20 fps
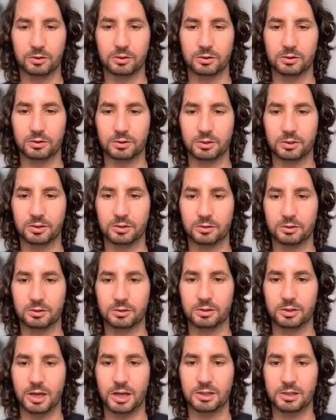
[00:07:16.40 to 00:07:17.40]
let's do
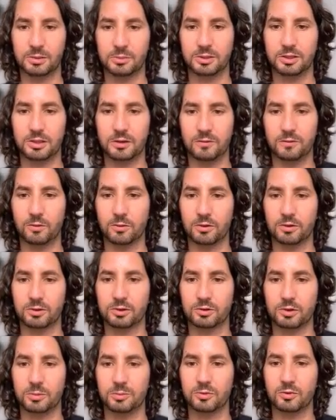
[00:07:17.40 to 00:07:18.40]
ChatGPT for
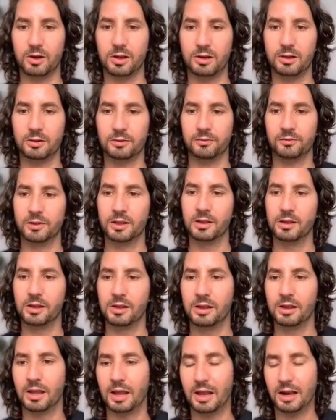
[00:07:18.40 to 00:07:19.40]
script writing.
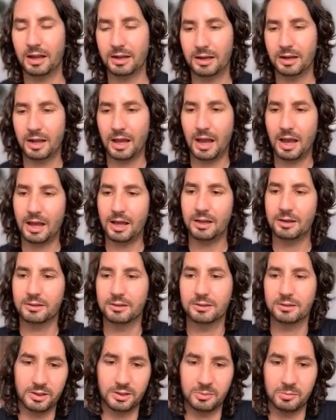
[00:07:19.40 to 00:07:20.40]
And I can add
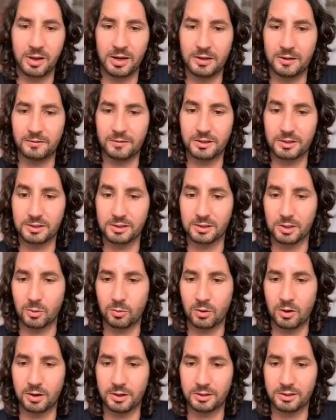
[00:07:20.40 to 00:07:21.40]
as many of these as I
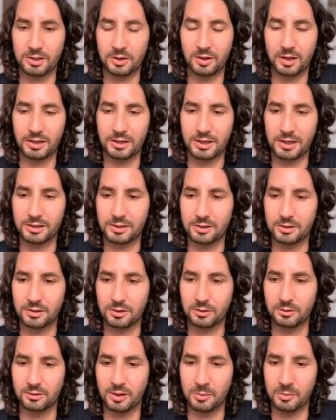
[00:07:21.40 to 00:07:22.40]
want until I get to the
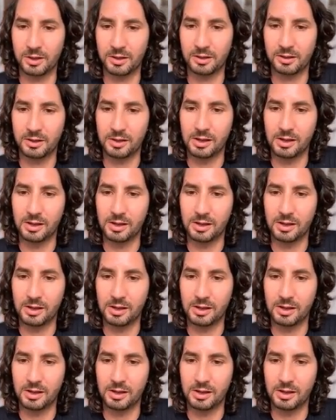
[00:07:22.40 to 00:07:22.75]
limit.